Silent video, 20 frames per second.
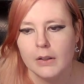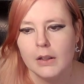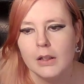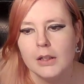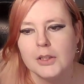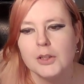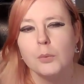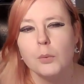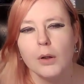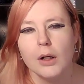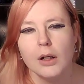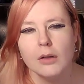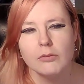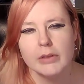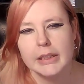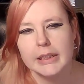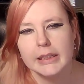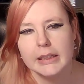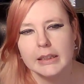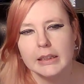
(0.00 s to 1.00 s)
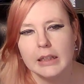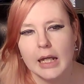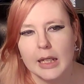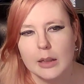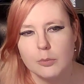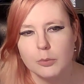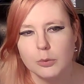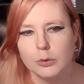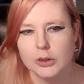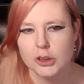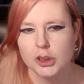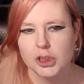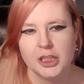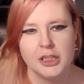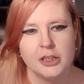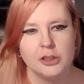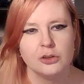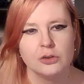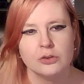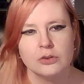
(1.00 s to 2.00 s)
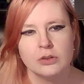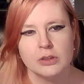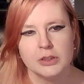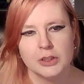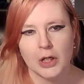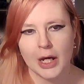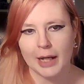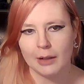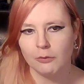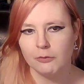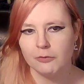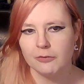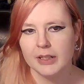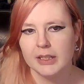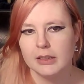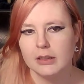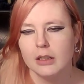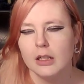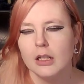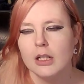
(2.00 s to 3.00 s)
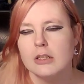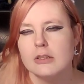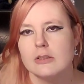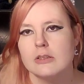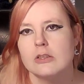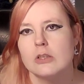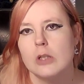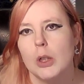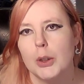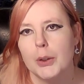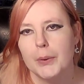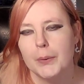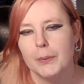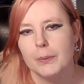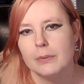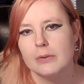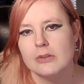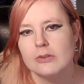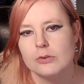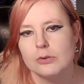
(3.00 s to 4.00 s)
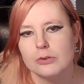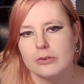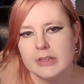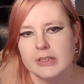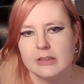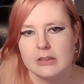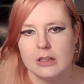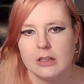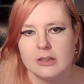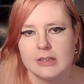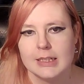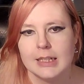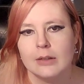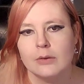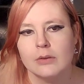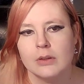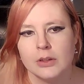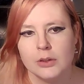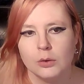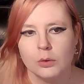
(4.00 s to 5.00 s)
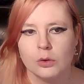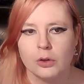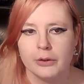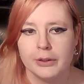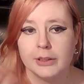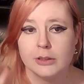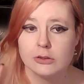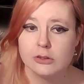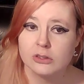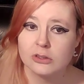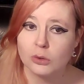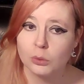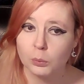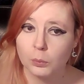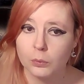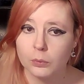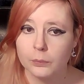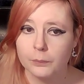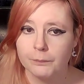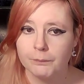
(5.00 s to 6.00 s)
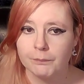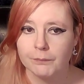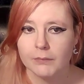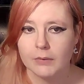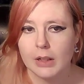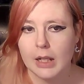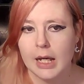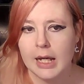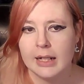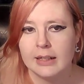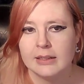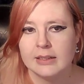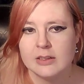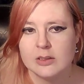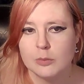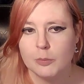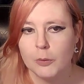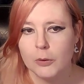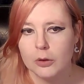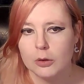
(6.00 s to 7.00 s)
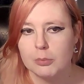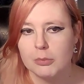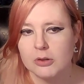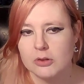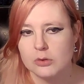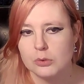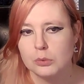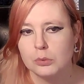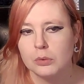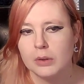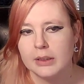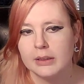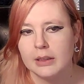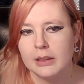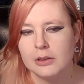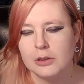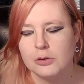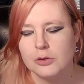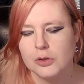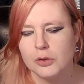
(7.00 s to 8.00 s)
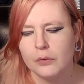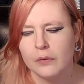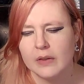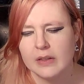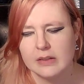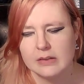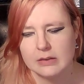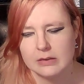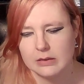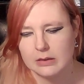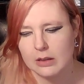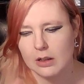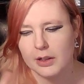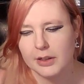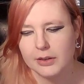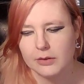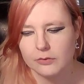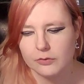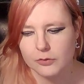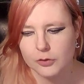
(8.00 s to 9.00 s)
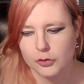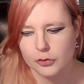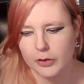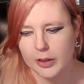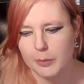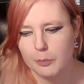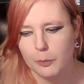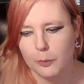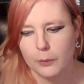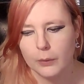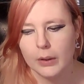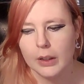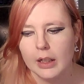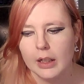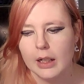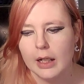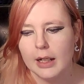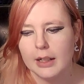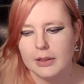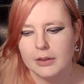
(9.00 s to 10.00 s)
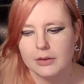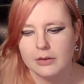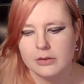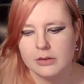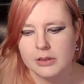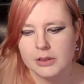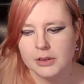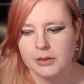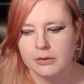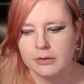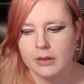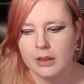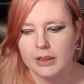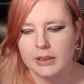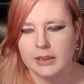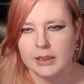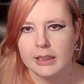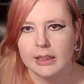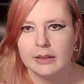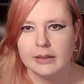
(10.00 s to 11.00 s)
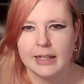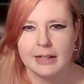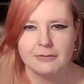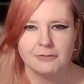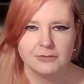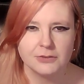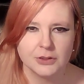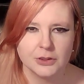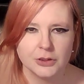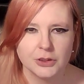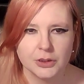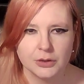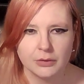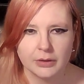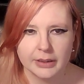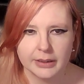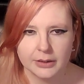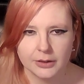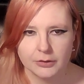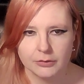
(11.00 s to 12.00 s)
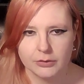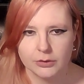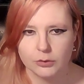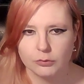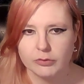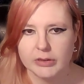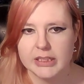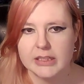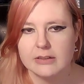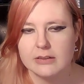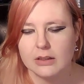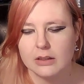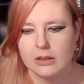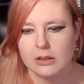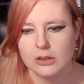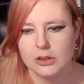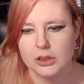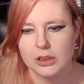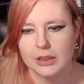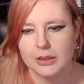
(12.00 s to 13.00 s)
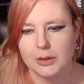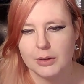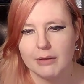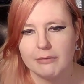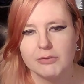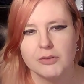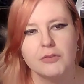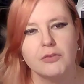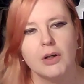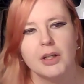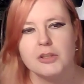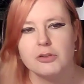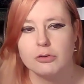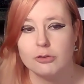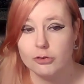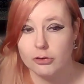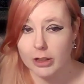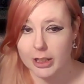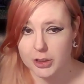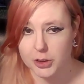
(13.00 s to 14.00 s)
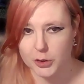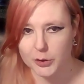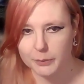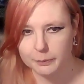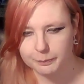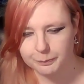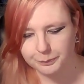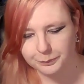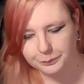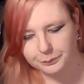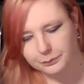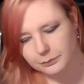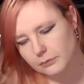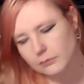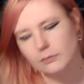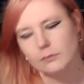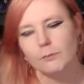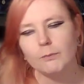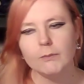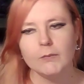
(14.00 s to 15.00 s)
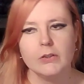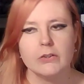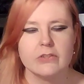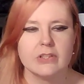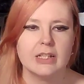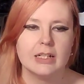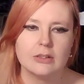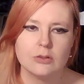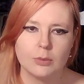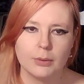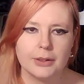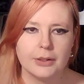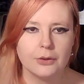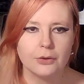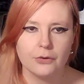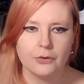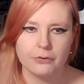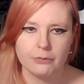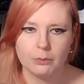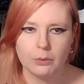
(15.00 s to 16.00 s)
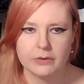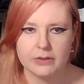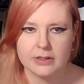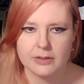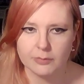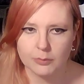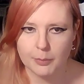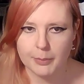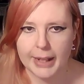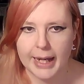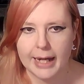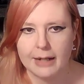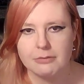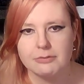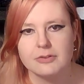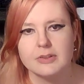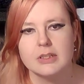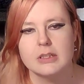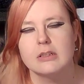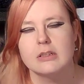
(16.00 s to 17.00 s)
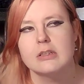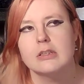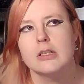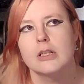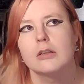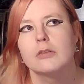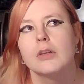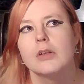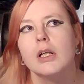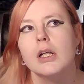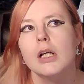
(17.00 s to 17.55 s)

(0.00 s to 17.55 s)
you weren't really able to change your outfit. So the story starts out that you're going to school, and it's a Pokemon school, and then you do this kind of trip and you kind of get left to do like your own research, and you have to find your treasure. So that's why you go through all the different paths and stuff.